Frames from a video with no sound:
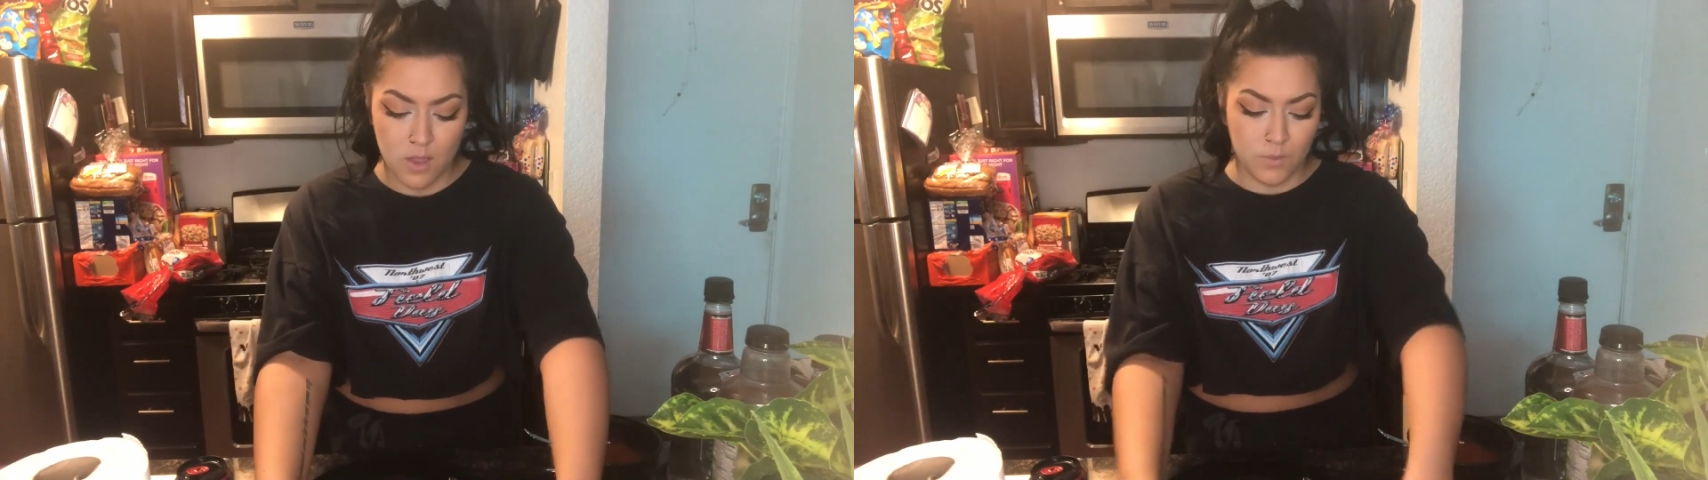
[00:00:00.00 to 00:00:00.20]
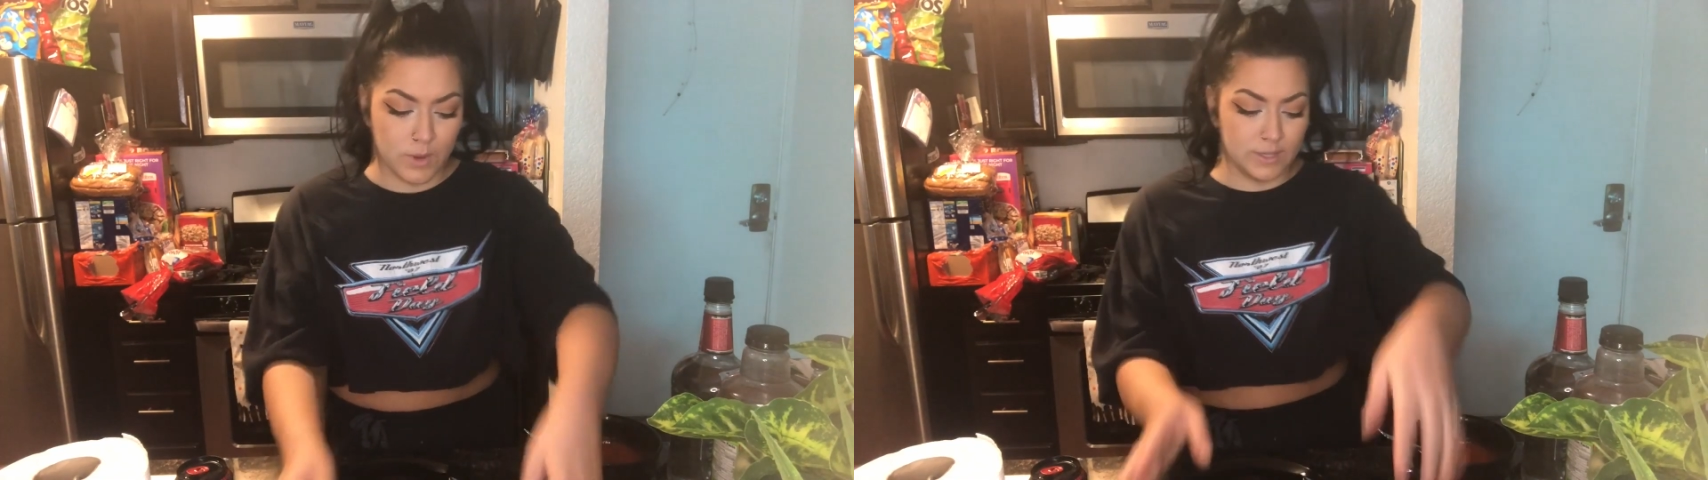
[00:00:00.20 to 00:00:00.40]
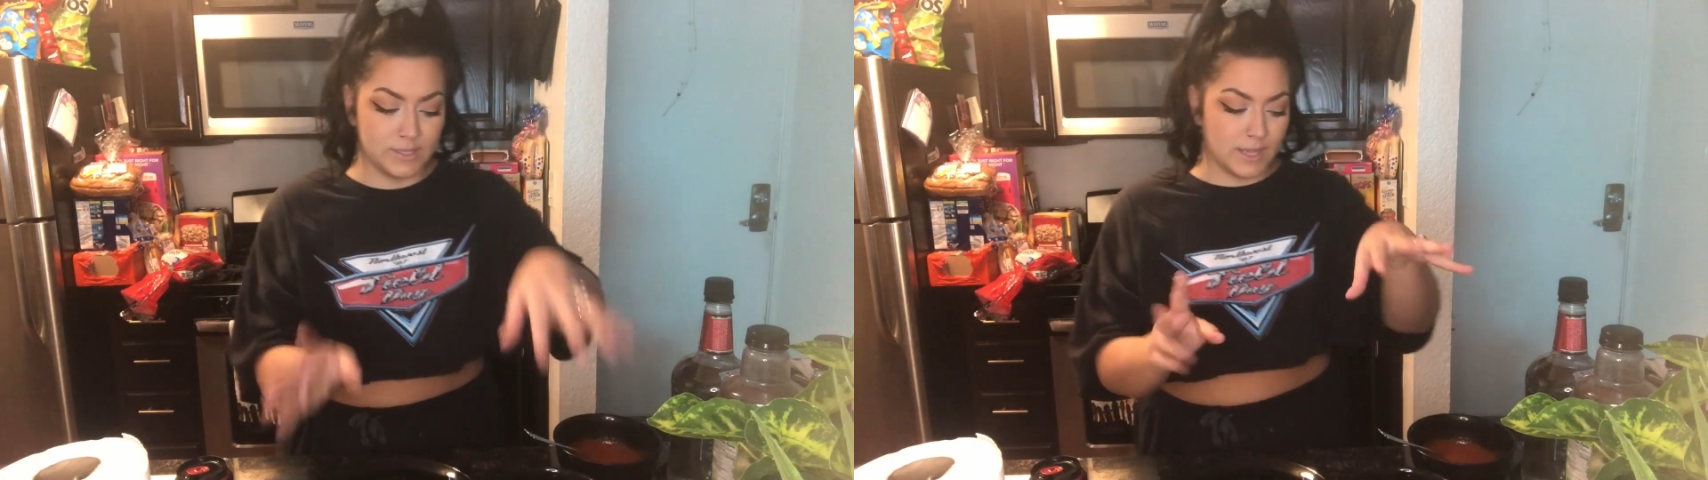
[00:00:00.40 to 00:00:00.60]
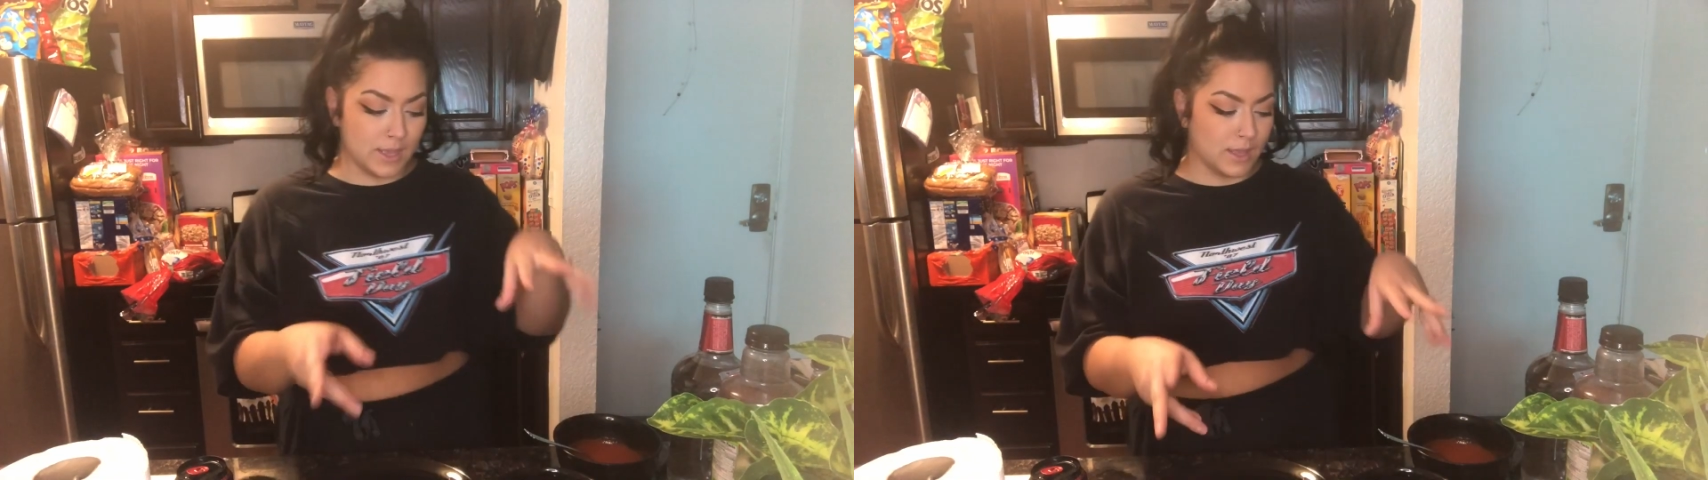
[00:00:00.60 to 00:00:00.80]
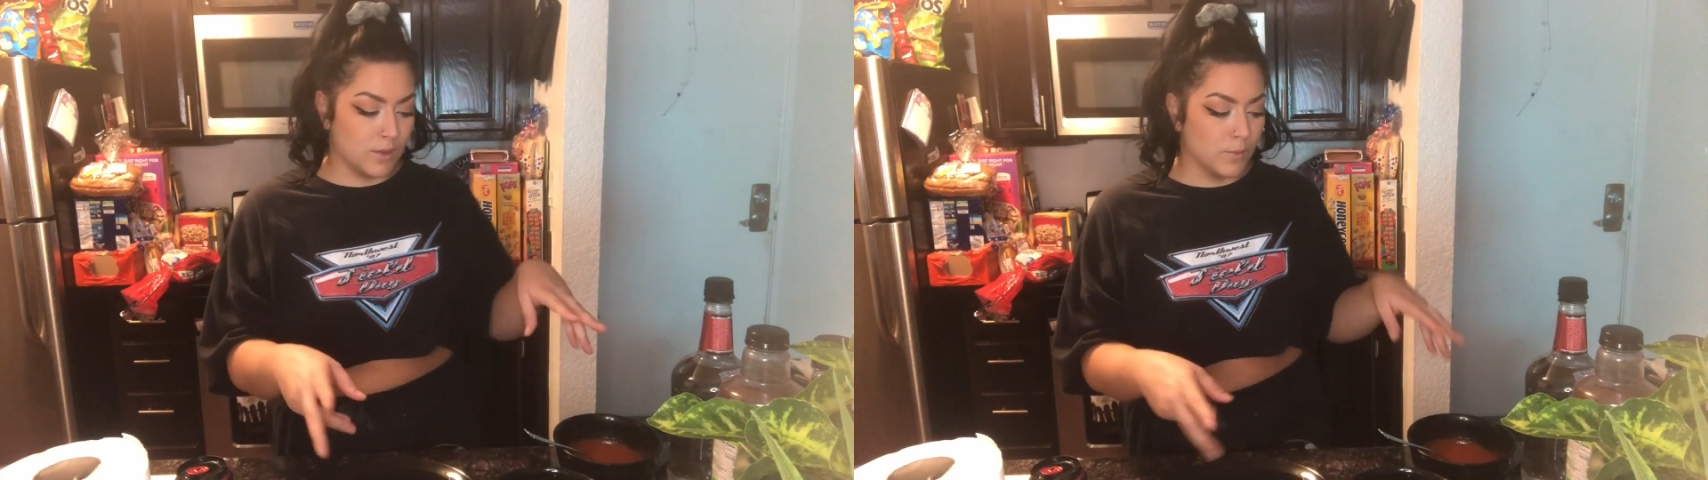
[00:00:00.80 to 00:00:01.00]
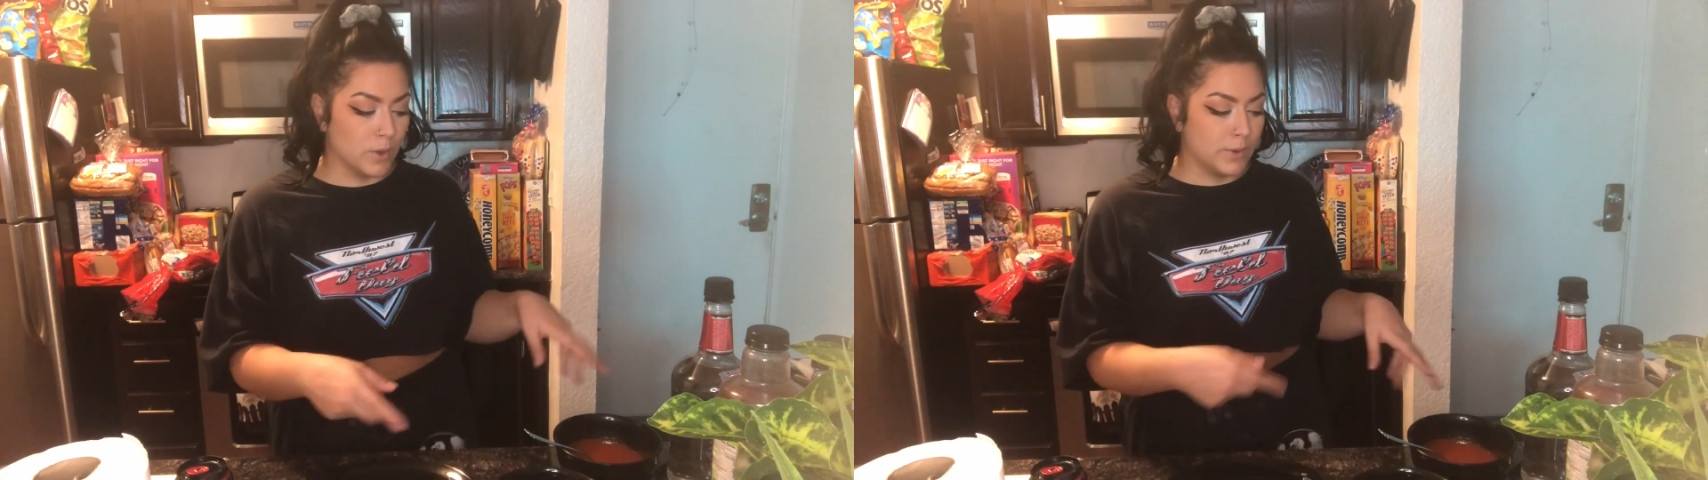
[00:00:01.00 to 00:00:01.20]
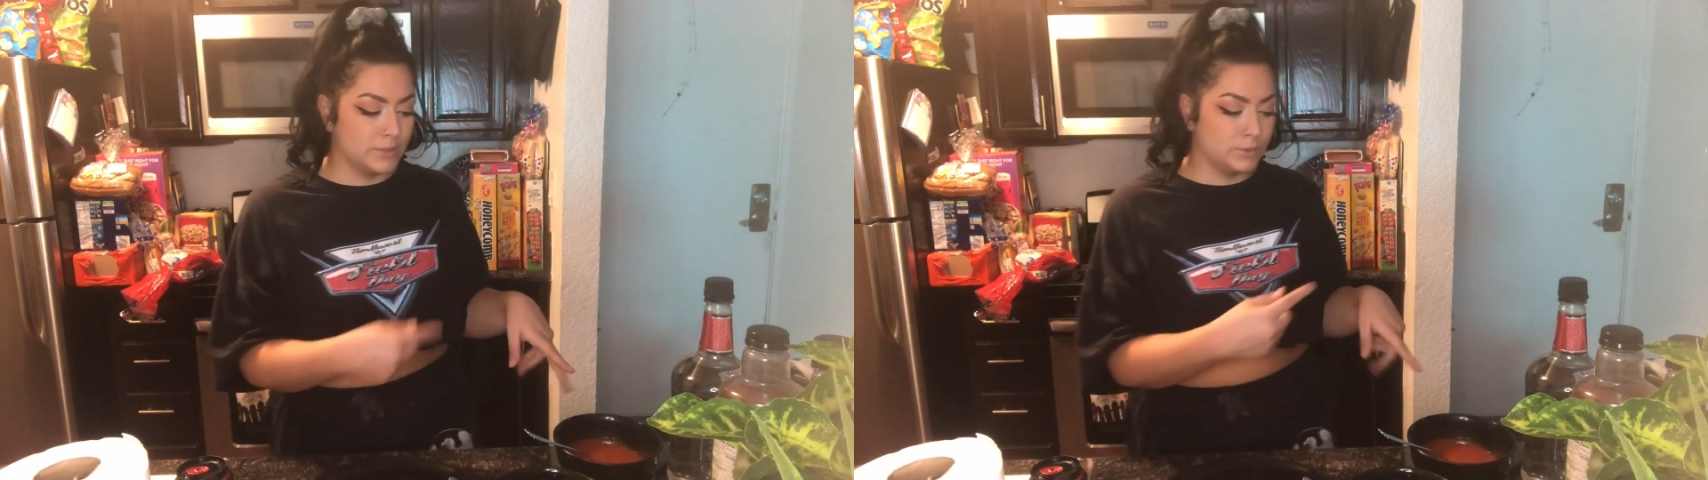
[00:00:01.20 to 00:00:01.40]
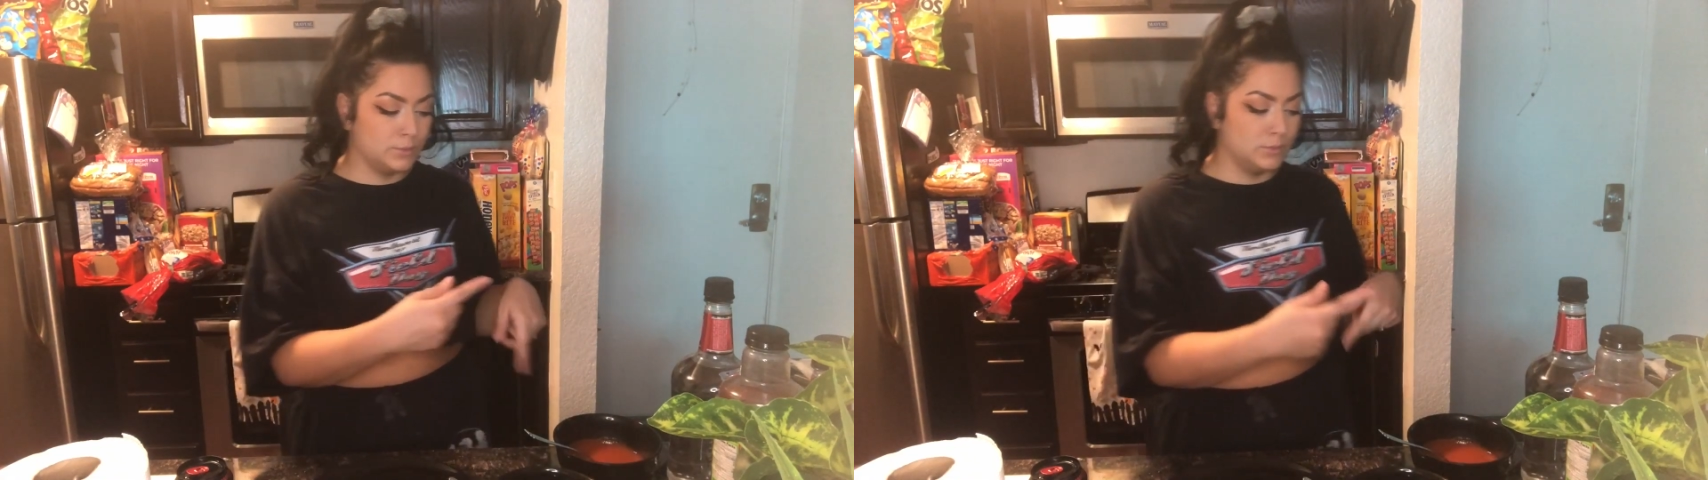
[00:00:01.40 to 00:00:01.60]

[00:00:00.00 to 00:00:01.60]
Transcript: we're gonna take that and we're going to